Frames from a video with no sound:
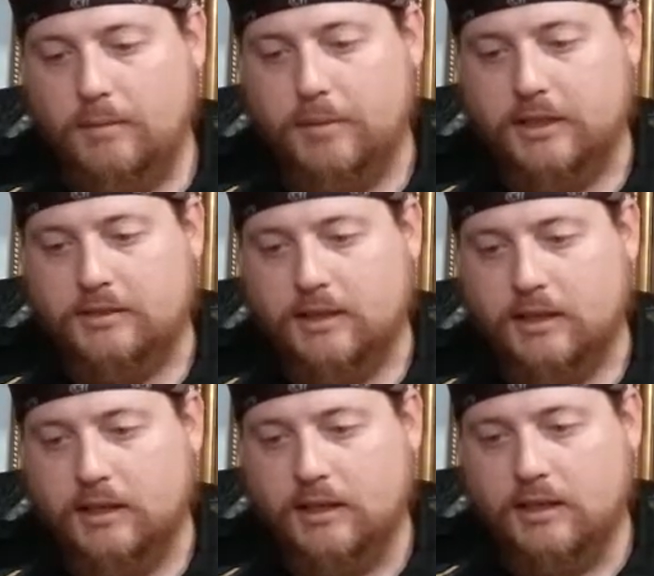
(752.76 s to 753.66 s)
But
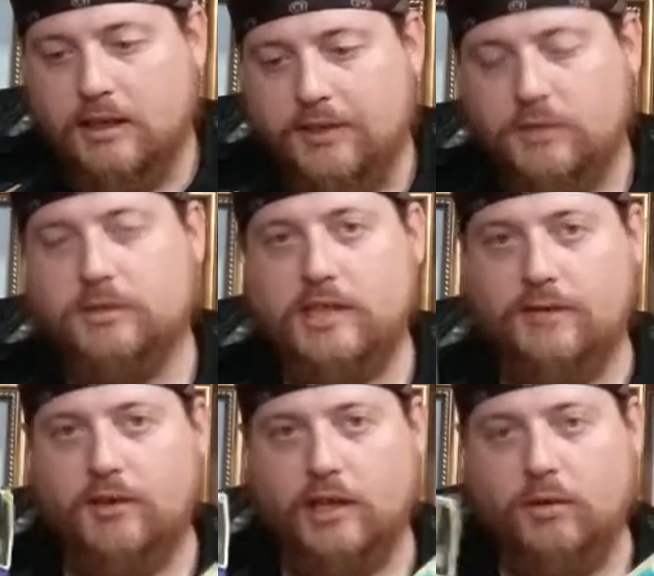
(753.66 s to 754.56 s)
this was
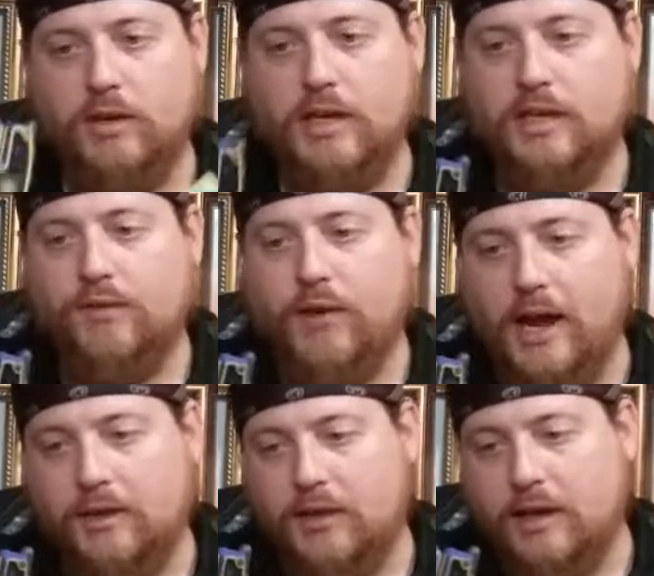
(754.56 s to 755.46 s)
definitely unique in the
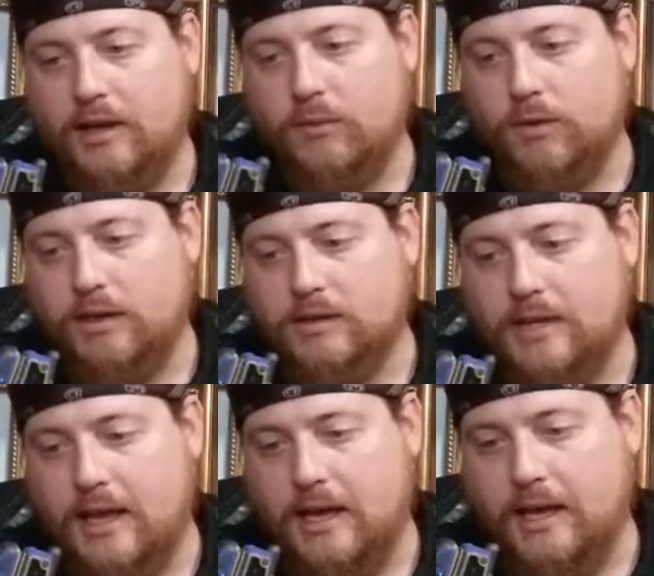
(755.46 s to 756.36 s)
fact that it was
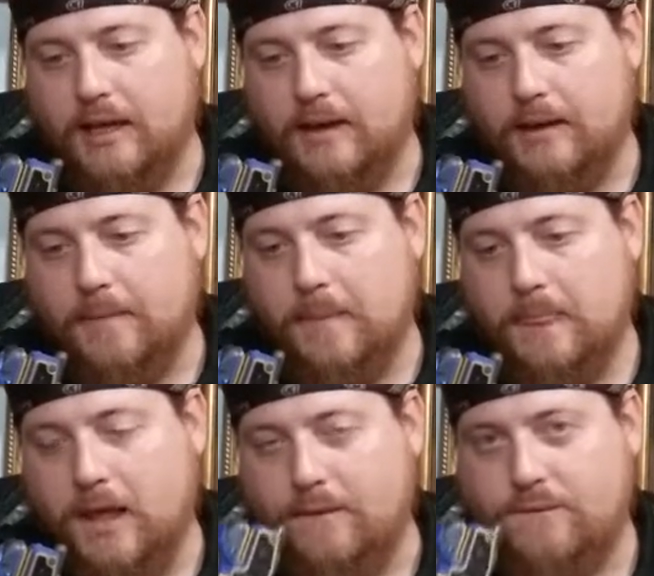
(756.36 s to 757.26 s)
a
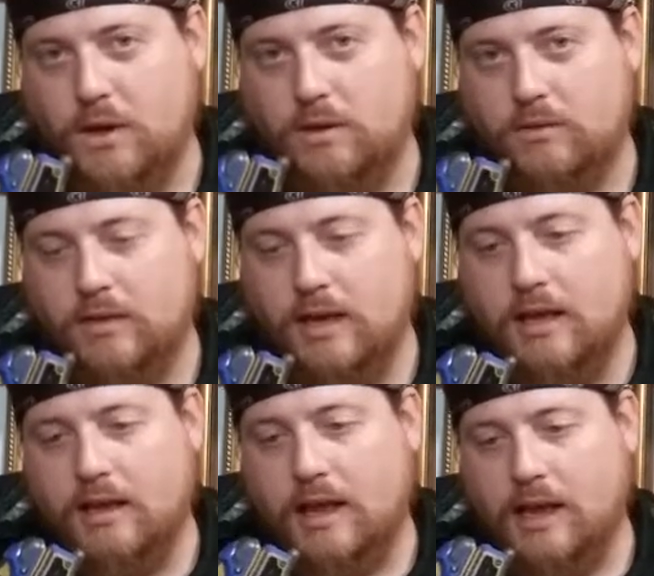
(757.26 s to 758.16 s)
phone
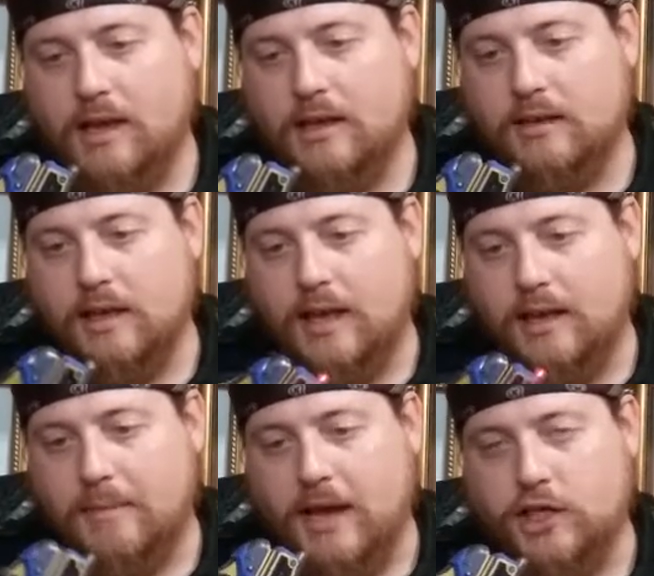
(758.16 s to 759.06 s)
and
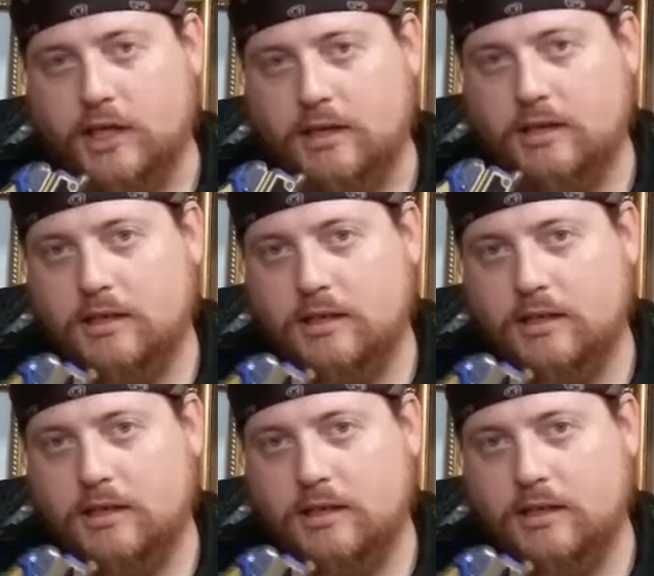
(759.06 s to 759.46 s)
a magic